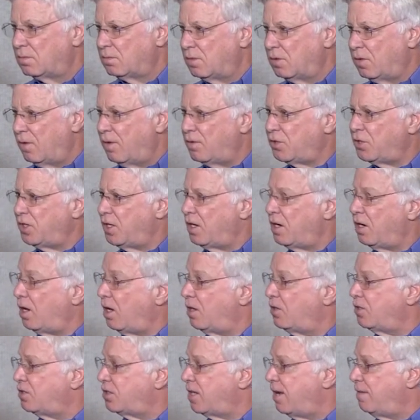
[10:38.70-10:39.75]
Have you ever seen an
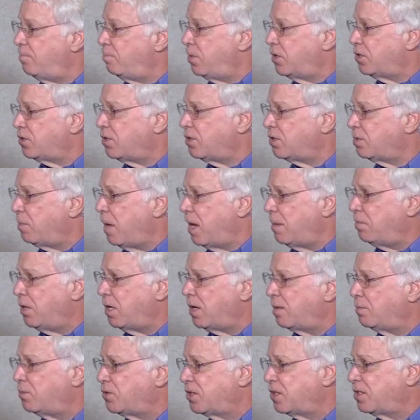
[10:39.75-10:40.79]
unsaved businessman
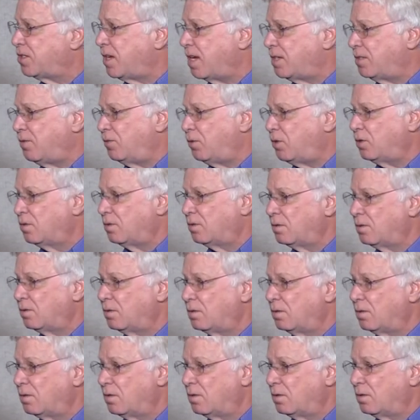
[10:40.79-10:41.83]
become successful?
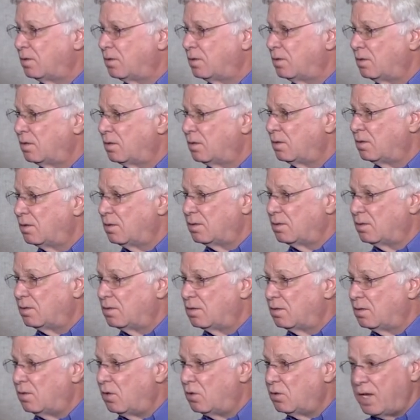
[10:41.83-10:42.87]

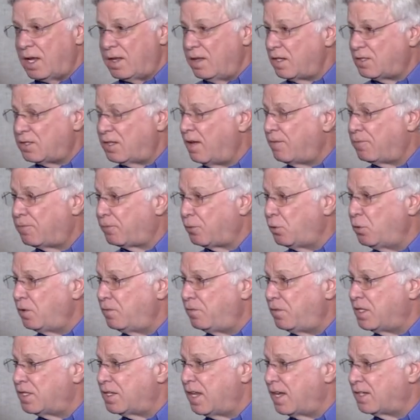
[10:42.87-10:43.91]
Okay, that's not fruit if
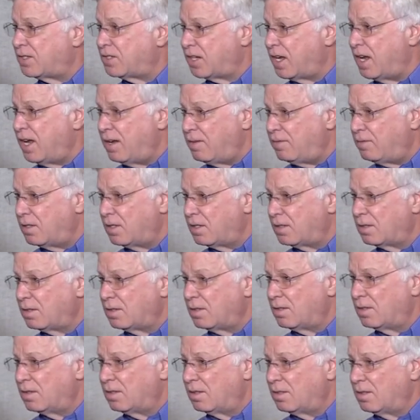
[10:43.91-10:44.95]
he's not saved.
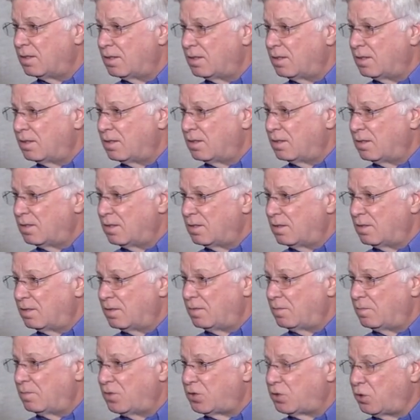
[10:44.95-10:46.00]

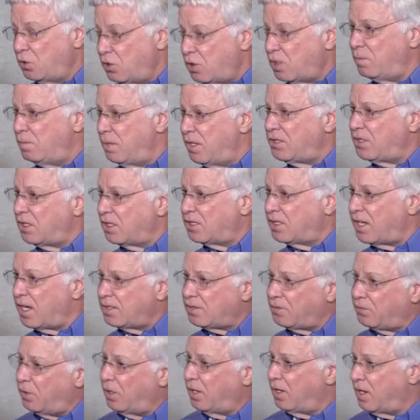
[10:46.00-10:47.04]
So you can be
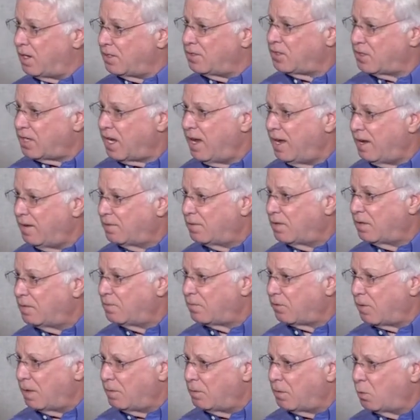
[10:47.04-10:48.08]
successful and unsaved
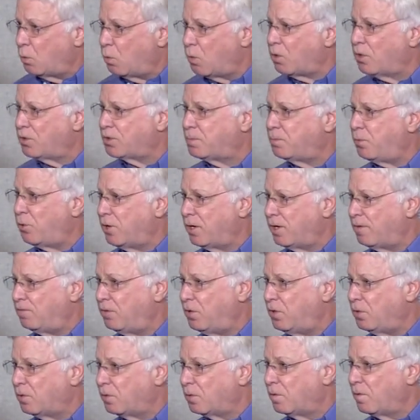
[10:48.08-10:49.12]
from the world's point of
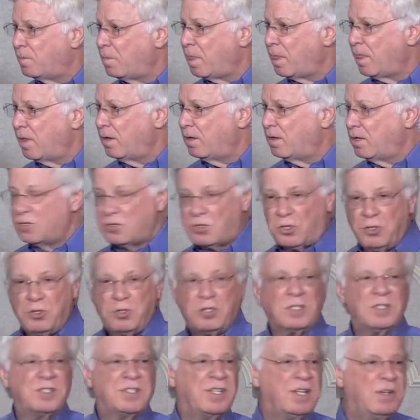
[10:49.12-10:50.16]
view. So you
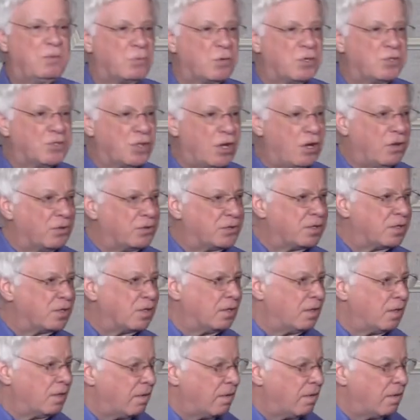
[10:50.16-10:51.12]
can see results.